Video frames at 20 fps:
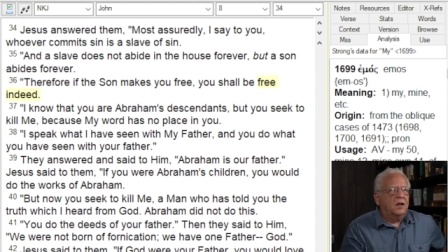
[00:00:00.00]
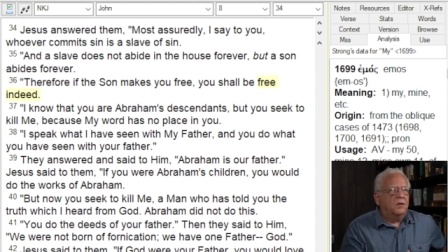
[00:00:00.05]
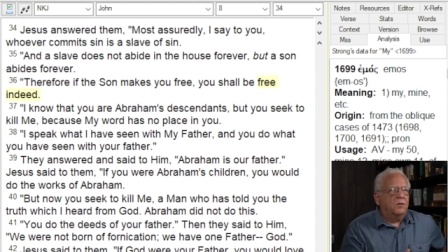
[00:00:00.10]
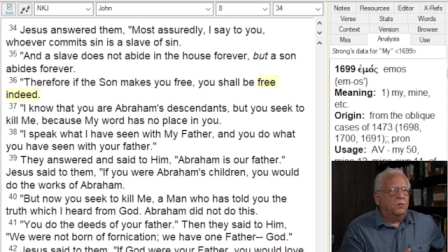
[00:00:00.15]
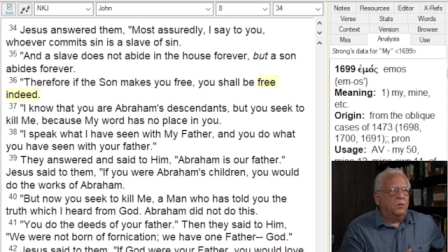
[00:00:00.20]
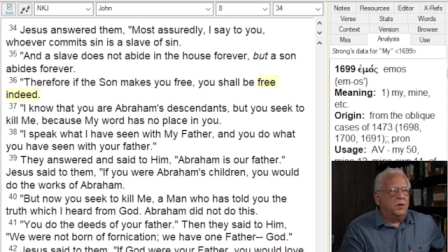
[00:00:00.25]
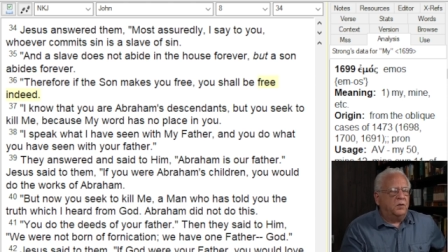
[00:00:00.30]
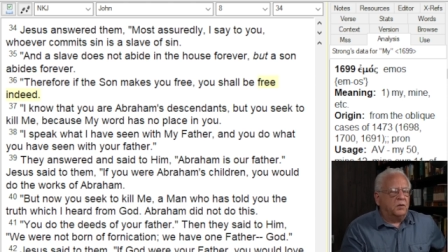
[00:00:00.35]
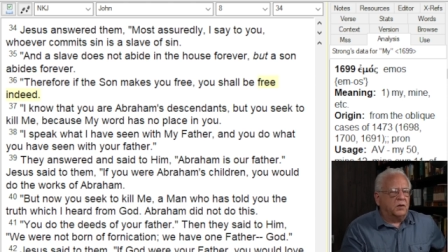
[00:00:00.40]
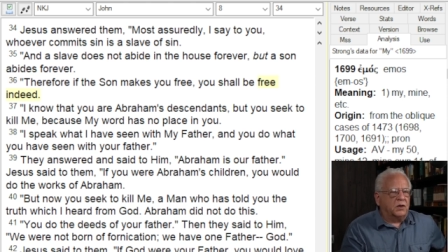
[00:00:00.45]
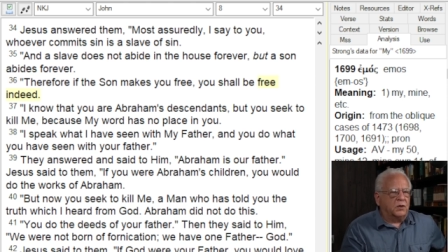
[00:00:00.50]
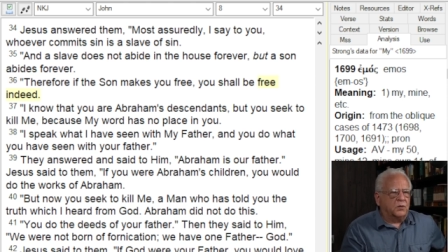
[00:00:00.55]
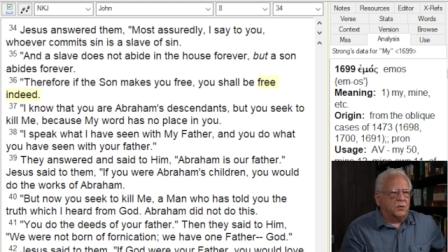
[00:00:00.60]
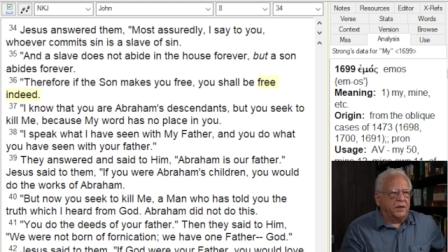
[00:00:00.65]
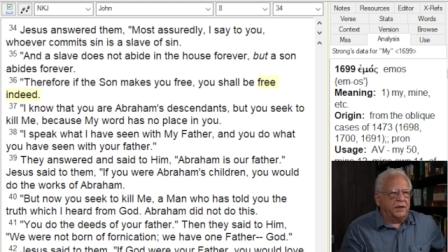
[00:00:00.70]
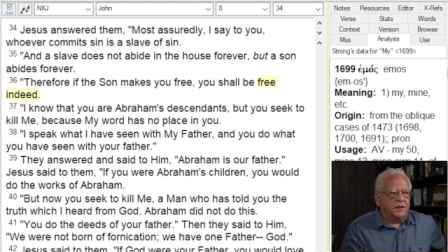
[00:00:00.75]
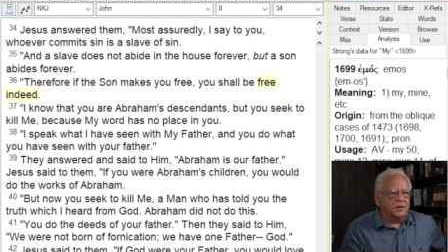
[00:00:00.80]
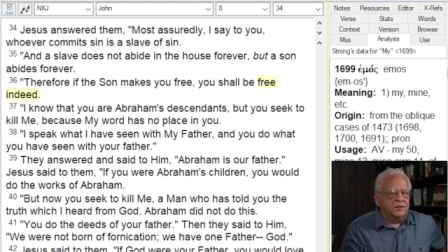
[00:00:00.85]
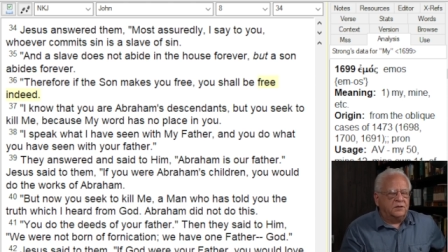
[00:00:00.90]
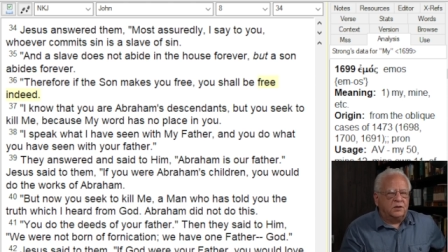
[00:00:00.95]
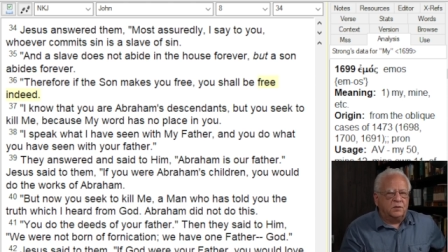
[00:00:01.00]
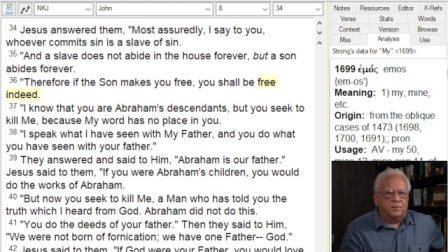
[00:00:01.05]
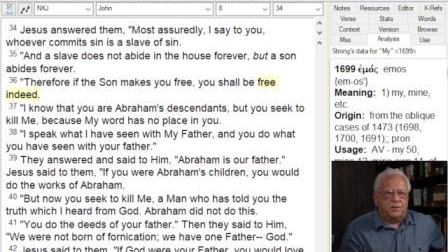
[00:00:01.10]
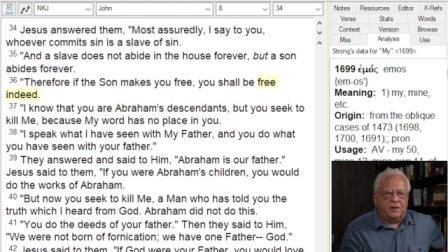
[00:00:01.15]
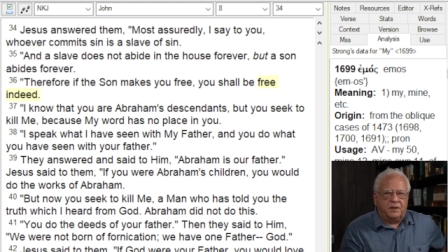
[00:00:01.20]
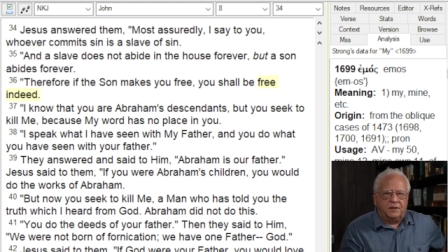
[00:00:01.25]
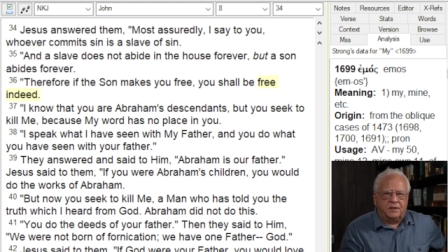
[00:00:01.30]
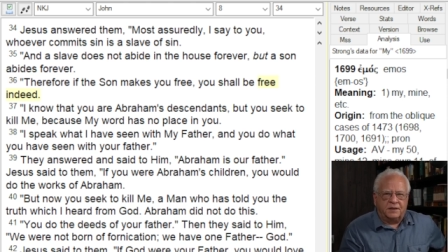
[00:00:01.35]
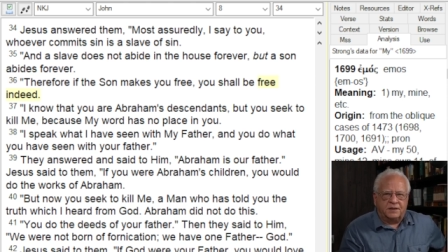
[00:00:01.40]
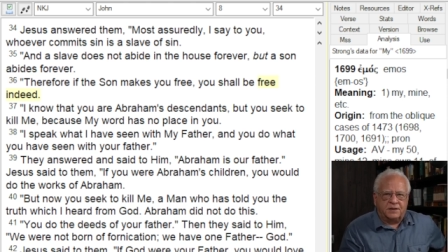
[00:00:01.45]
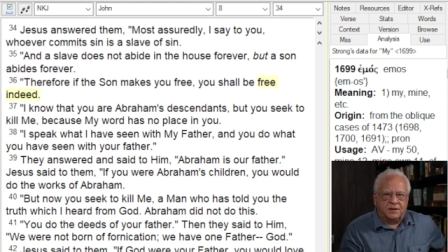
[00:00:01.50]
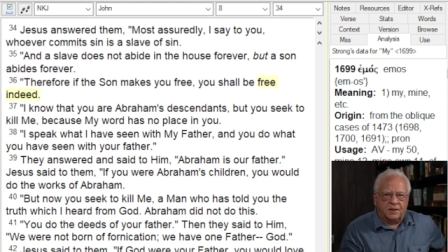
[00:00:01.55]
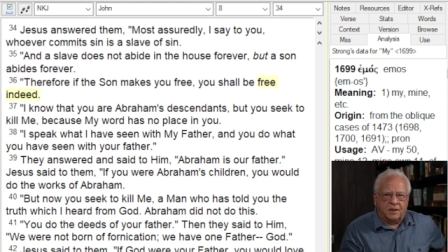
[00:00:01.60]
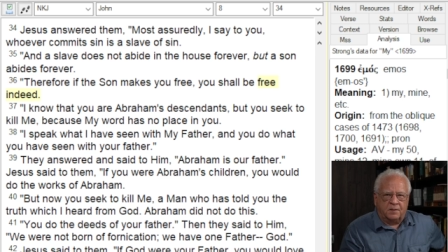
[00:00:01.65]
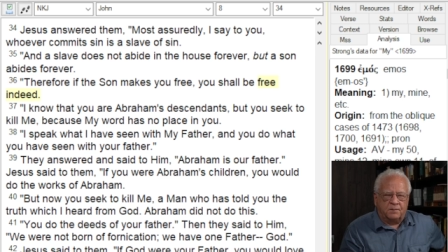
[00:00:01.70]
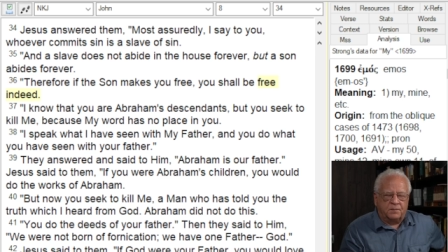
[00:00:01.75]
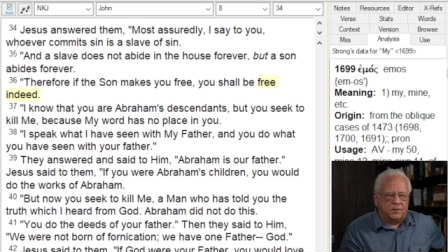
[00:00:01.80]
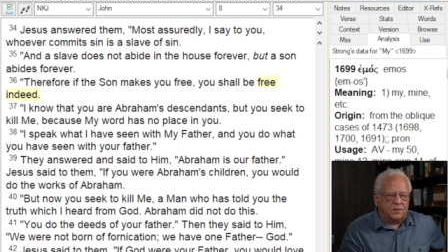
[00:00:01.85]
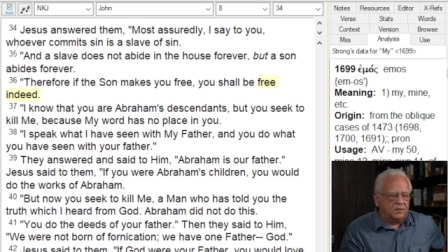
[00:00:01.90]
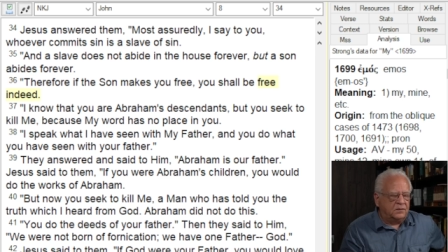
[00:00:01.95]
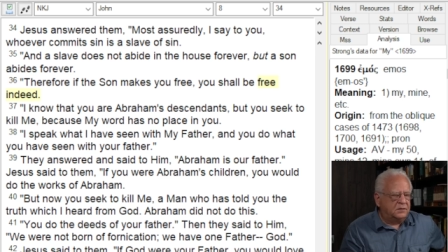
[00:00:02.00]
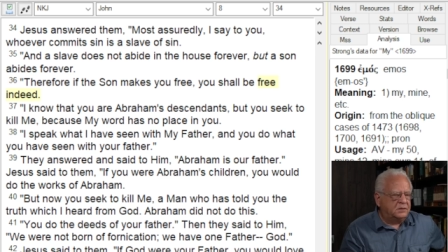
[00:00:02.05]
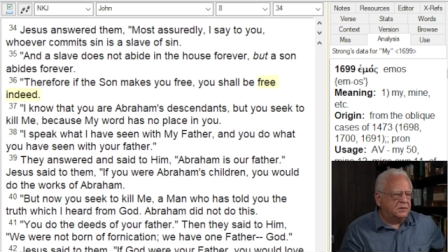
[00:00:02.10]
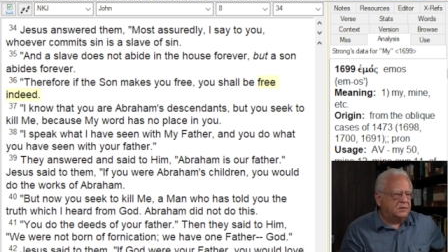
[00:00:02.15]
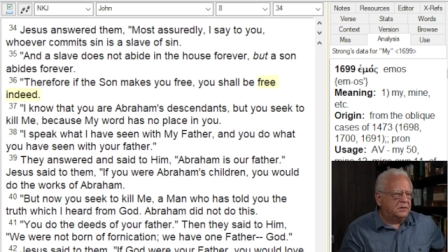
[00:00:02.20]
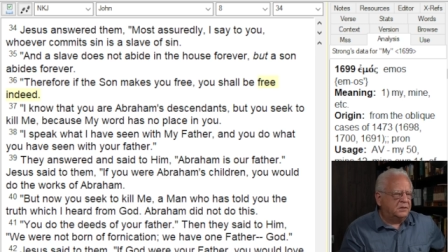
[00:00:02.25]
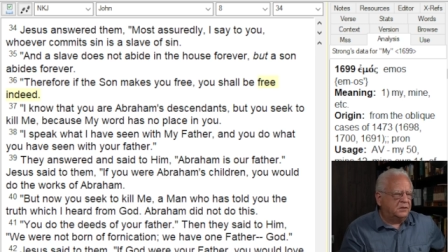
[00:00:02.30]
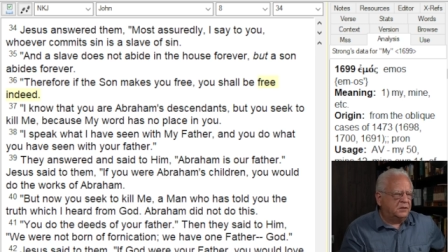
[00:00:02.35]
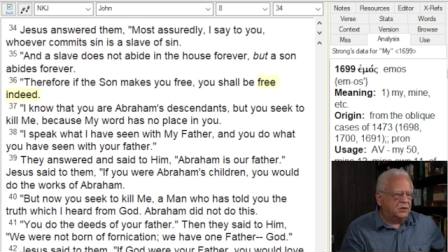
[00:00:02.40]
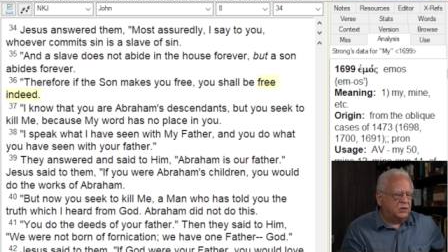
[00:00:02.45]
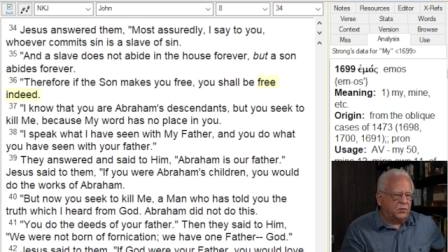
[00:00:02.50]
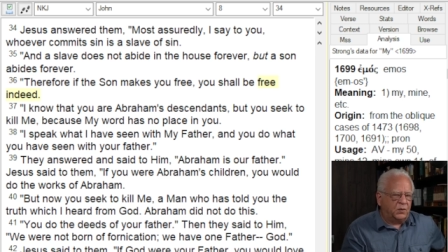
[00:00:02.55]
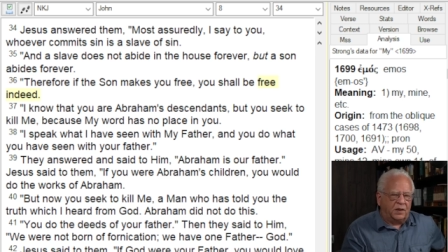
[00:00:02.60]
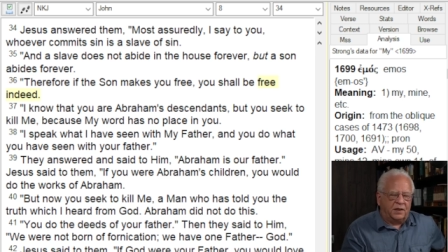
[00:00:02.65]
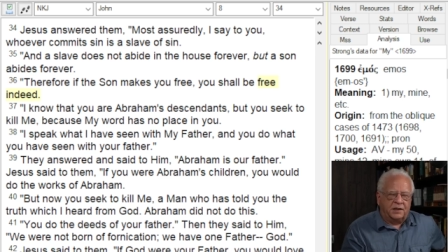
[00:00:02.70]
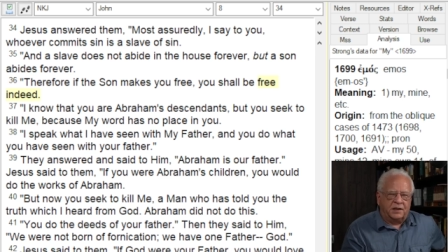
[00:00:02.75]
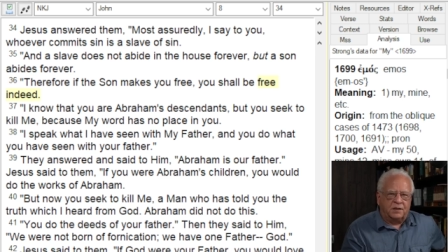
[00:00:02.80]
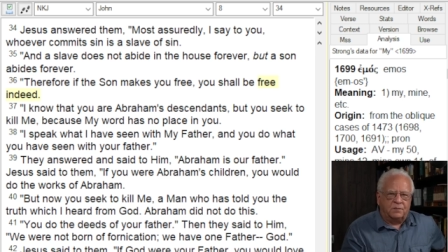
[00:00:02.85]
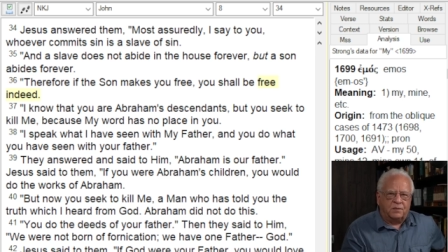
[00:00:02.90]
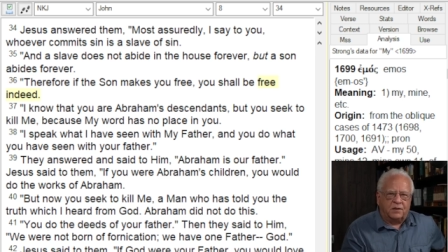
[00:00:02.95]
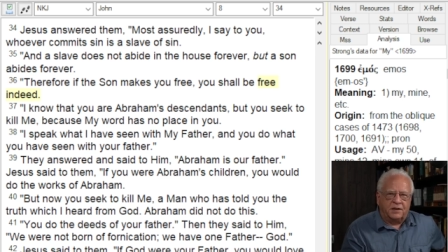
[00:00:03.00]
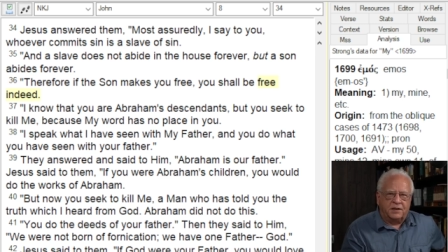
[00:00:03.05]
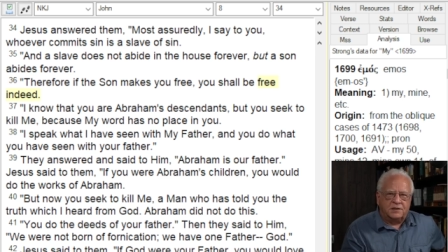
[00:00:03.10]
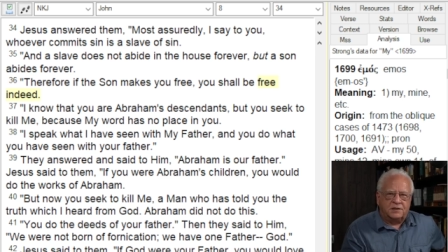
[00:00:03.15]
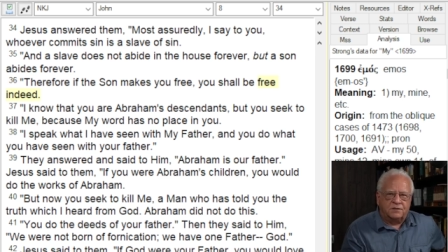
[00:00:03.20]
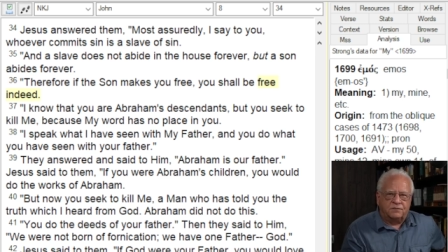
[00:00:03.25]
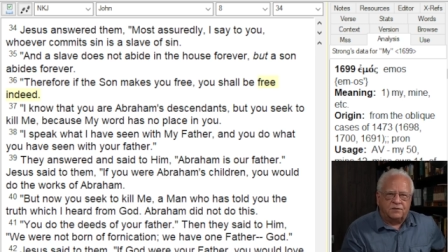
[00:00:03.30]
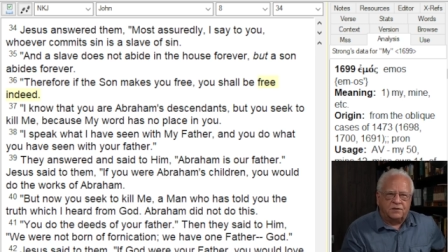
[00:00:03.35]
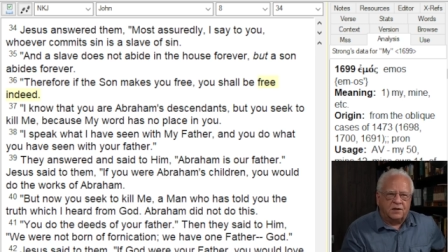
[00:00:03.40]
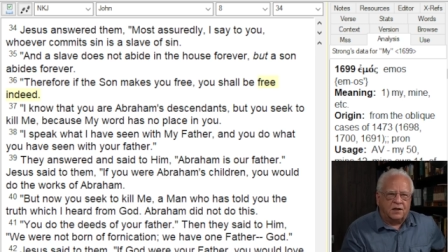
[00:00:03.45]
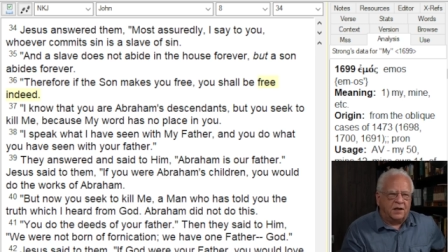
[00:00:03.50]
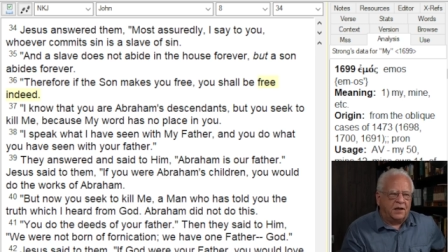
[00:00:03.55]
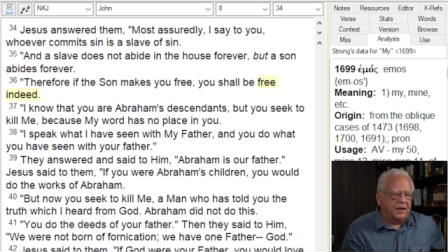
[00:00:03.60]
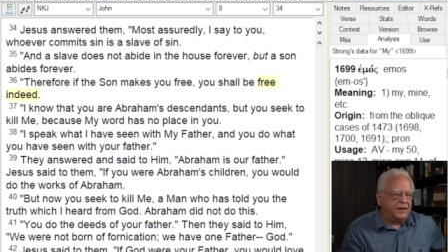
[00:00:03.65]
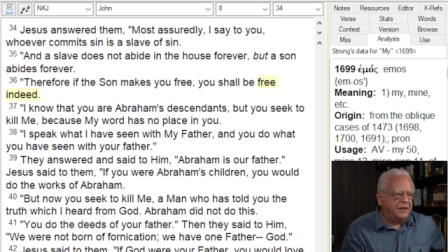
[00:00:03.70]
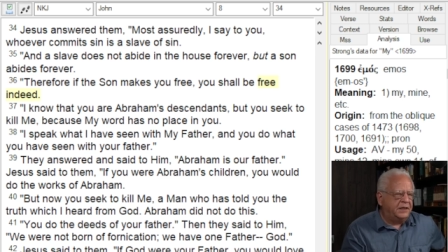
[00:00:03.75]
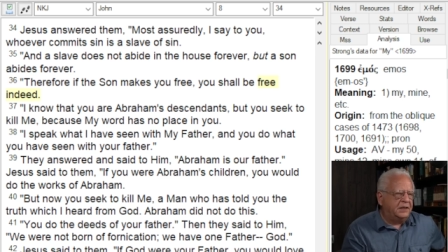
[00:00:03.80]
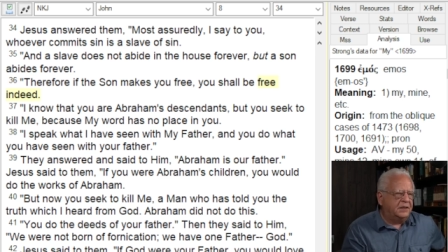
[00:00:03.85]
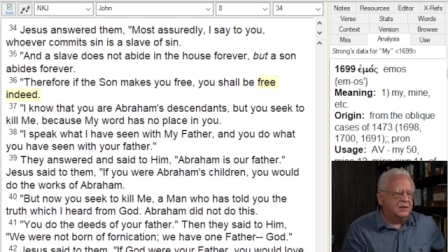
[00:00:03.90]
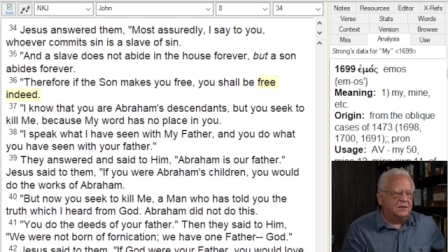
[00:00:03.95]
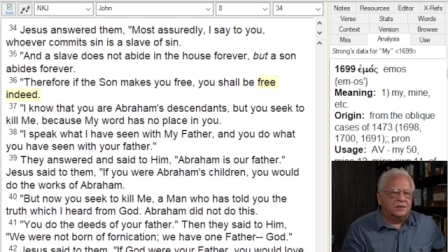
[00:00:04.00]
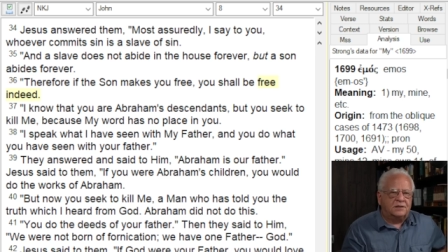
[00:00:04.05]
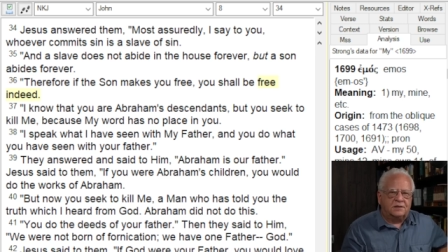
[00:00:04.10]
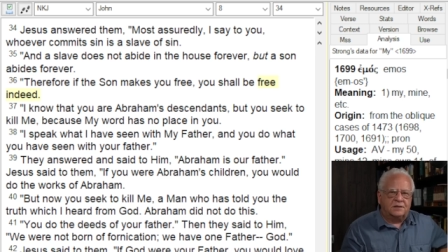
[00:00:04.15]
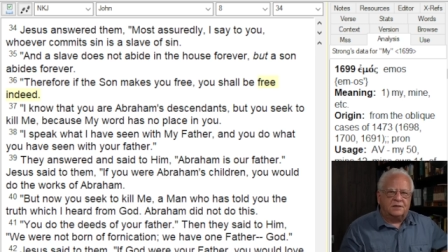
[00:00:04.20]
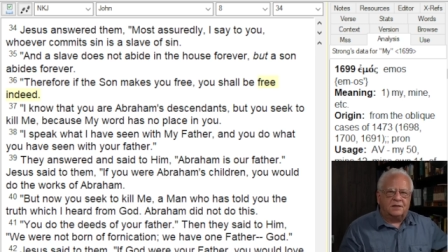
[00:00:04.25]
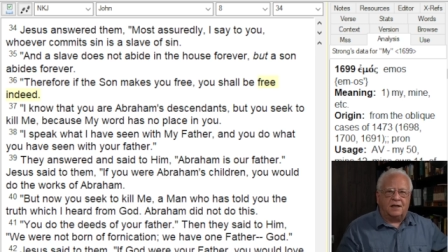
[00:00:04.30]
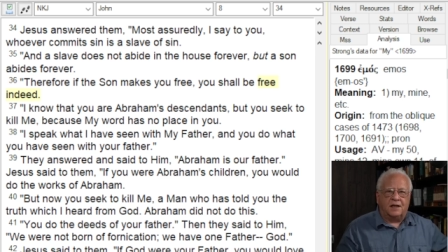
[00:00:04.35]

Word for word: We were created to be the temples, the dwelling place of God, his